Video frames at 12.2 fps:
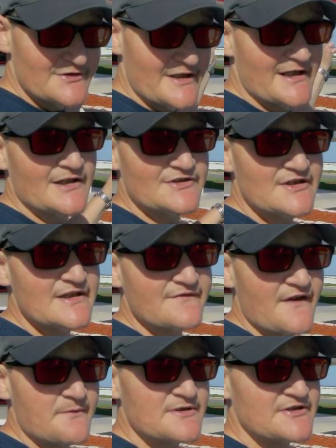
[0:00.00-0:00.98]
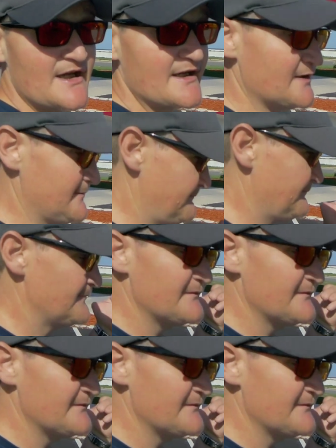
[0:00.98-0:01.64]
Check out Steve's Famous Diner.